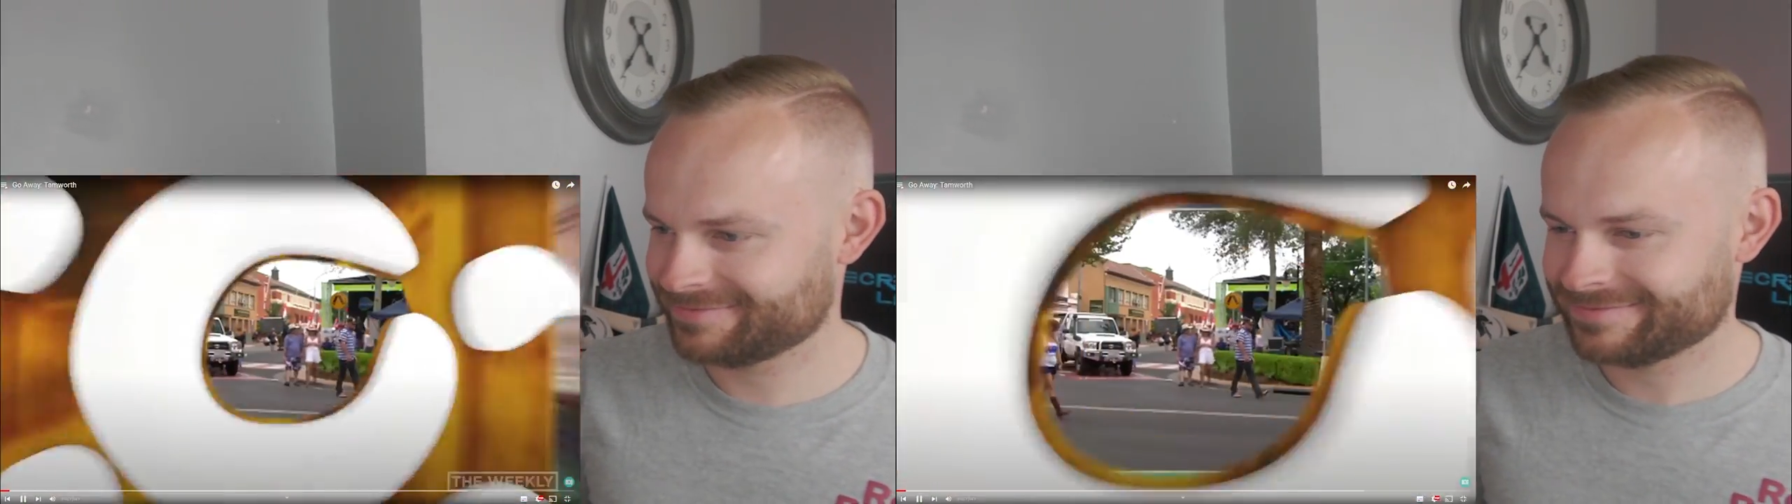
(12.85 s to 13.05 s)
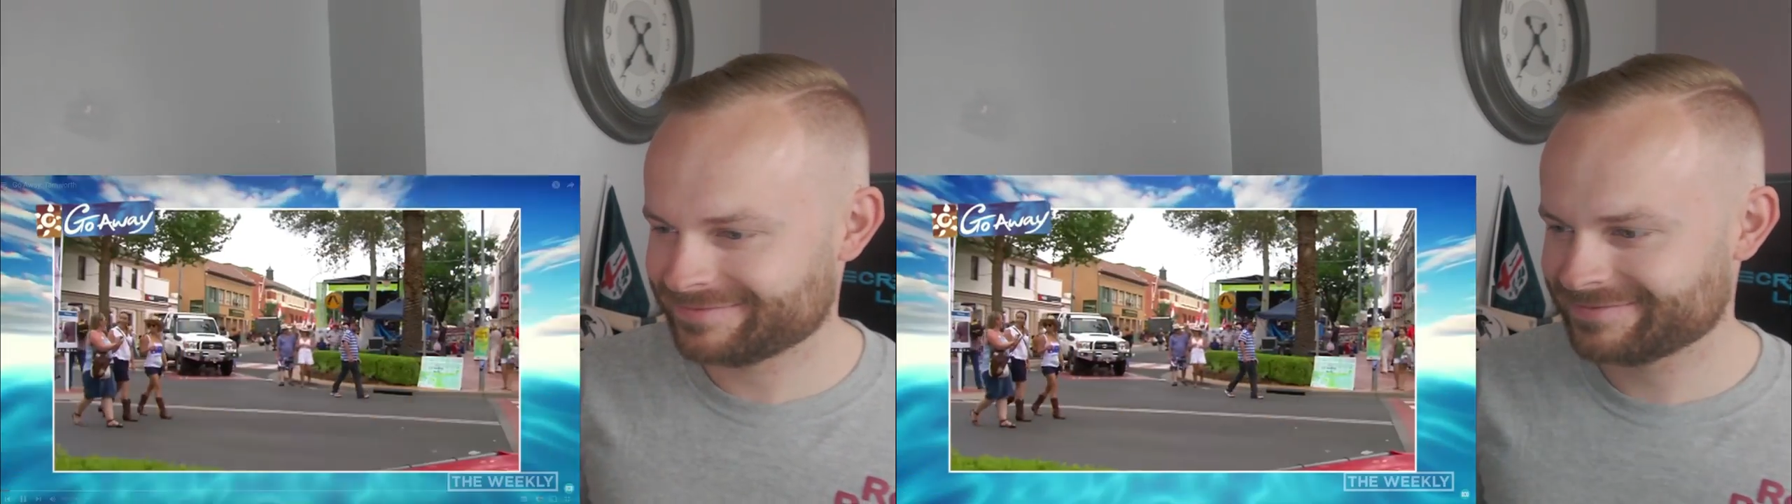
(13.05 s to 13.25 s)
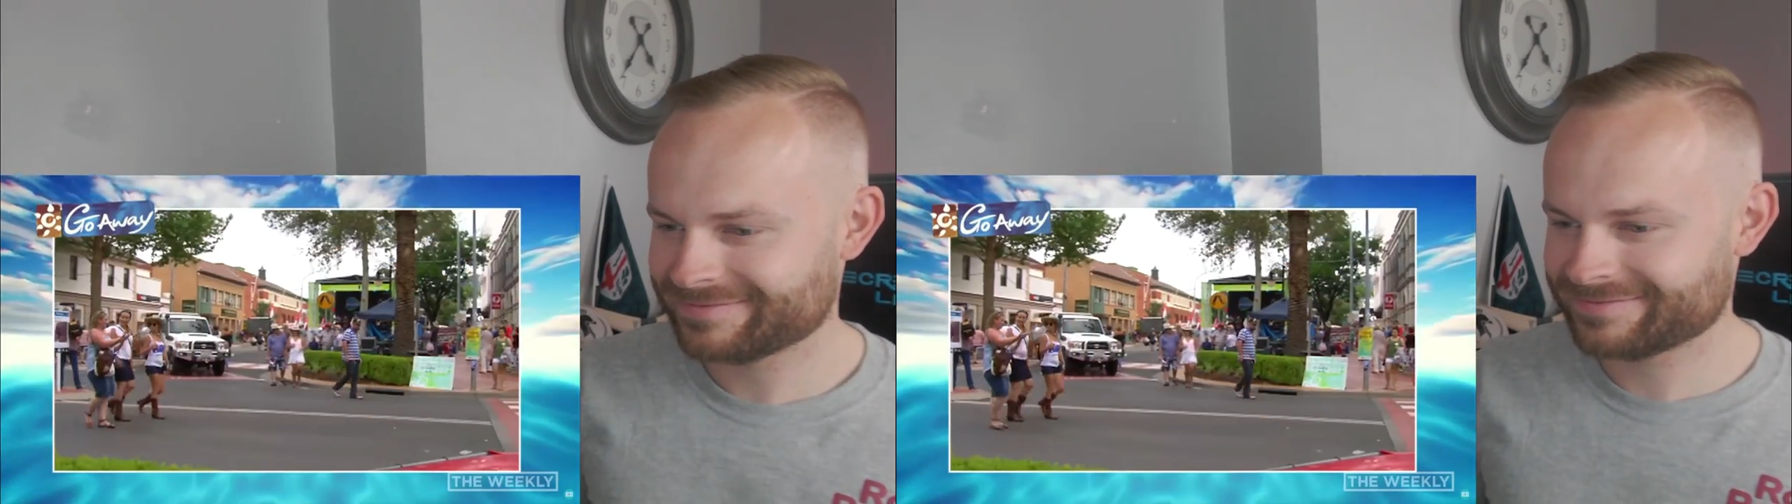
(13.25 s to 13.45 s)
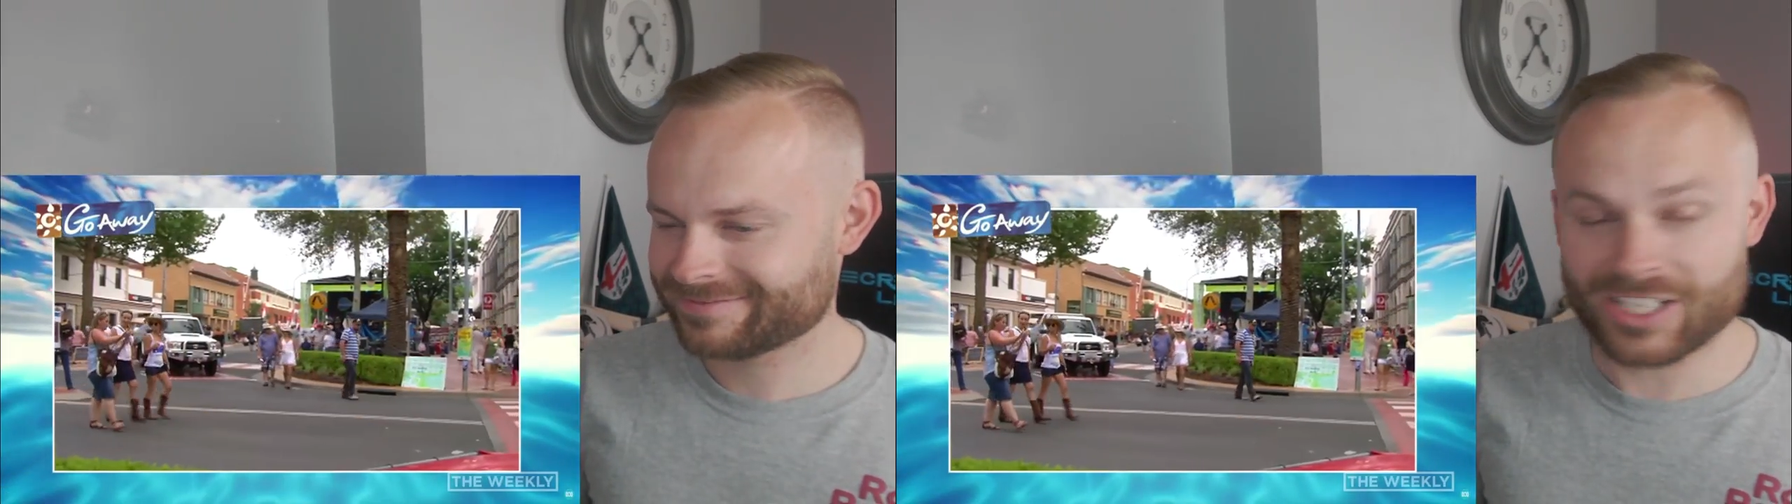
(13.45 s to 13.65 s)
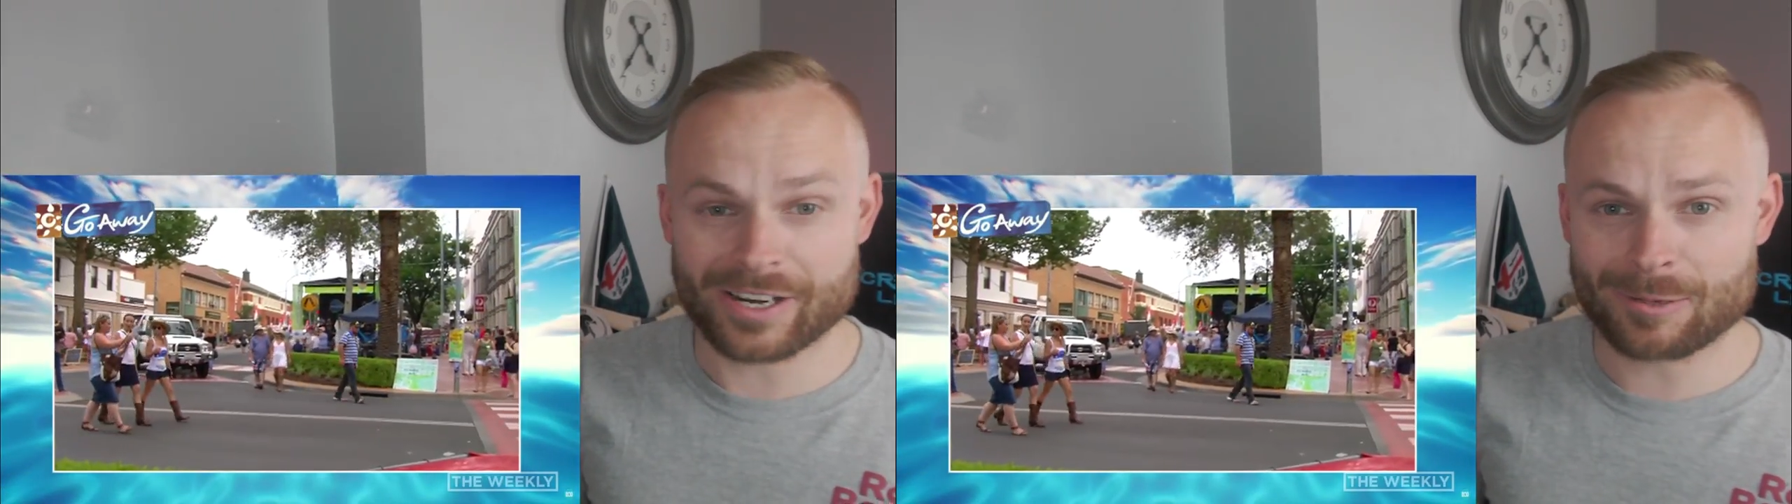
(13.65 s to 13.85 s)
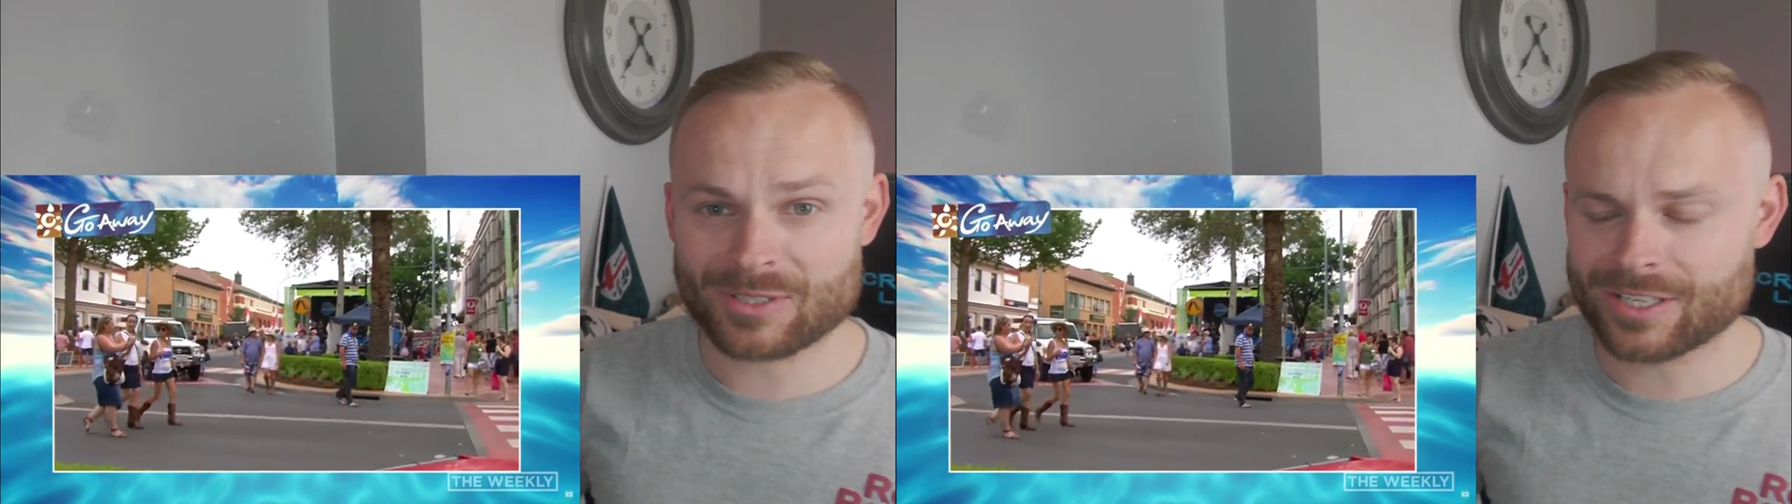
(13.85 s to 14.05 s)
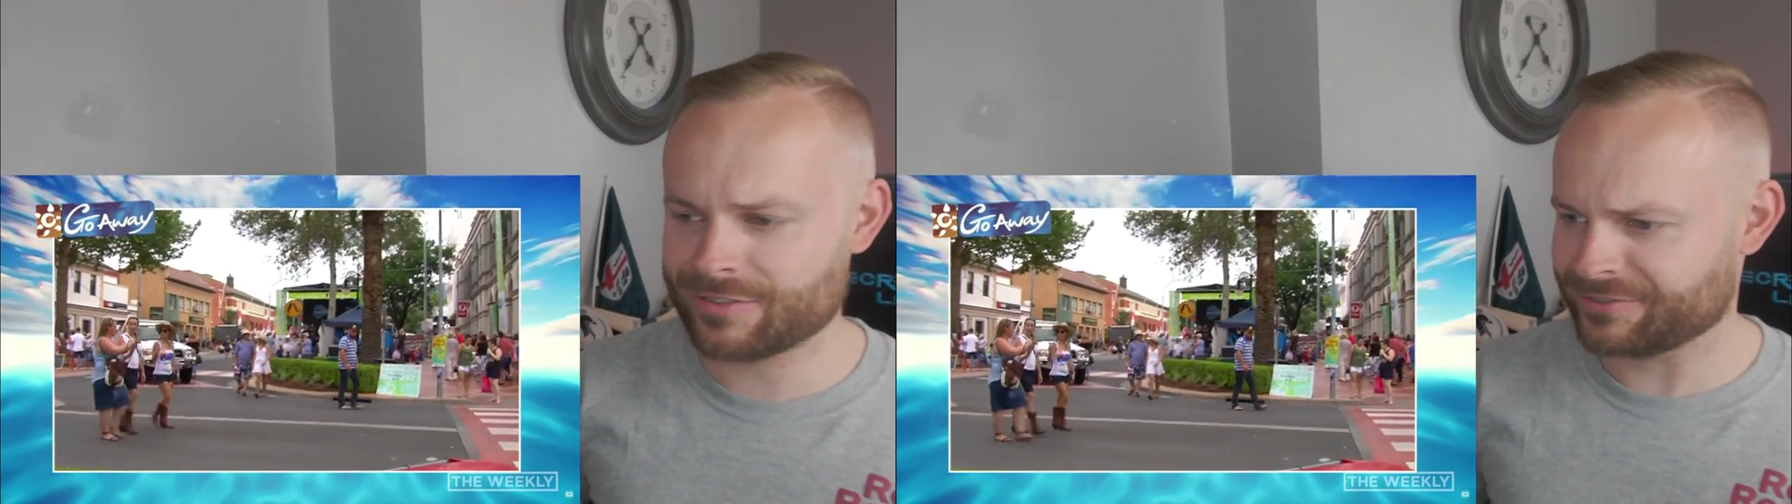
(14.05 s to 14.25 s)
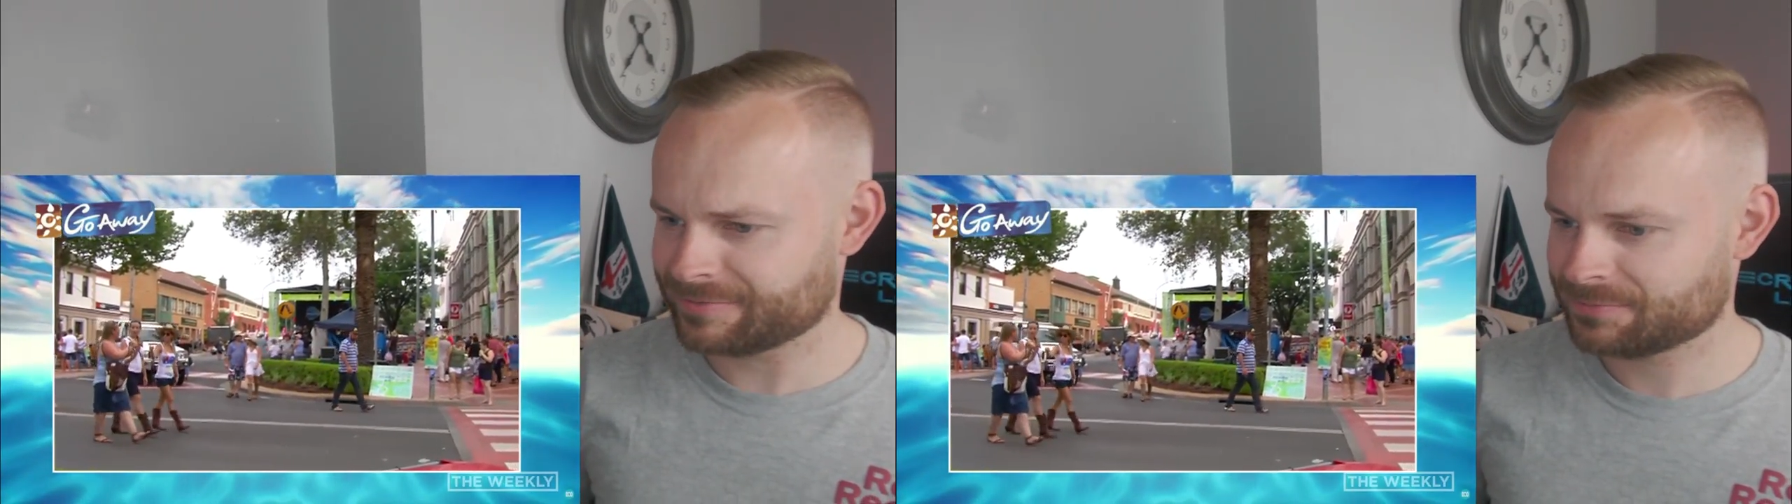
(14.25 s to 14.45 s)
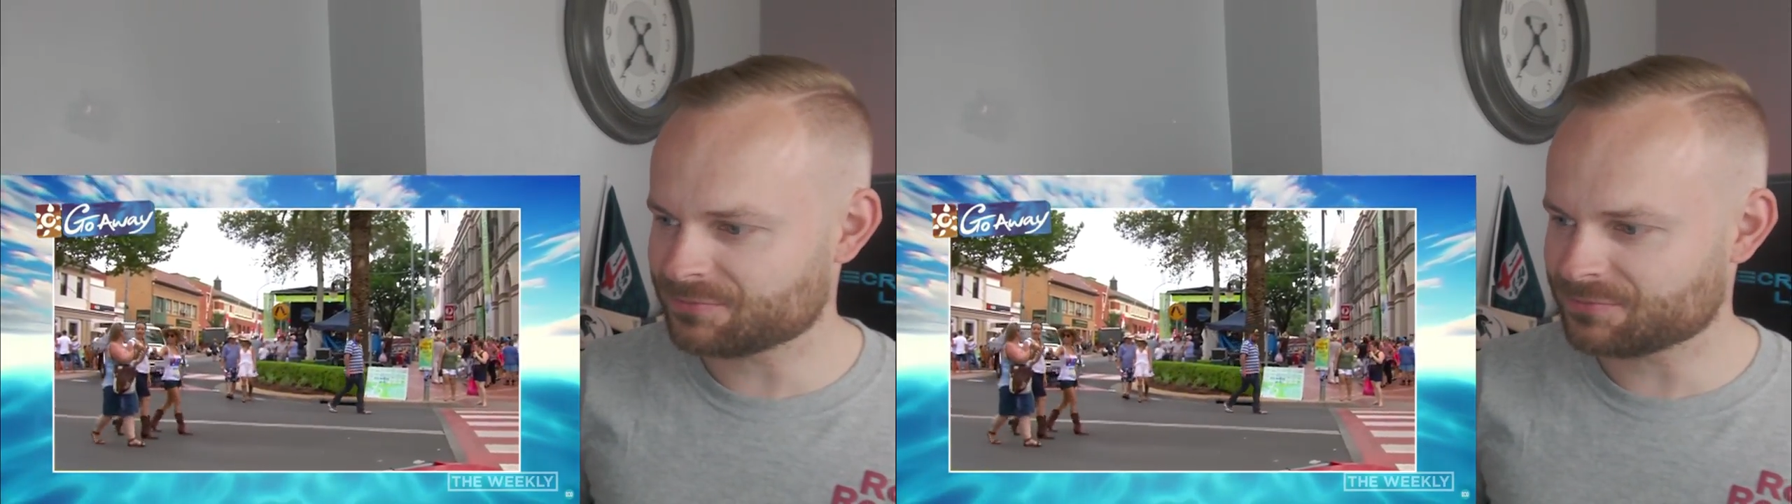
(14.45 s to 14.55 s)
Hello and welcome to Galway, Go Away,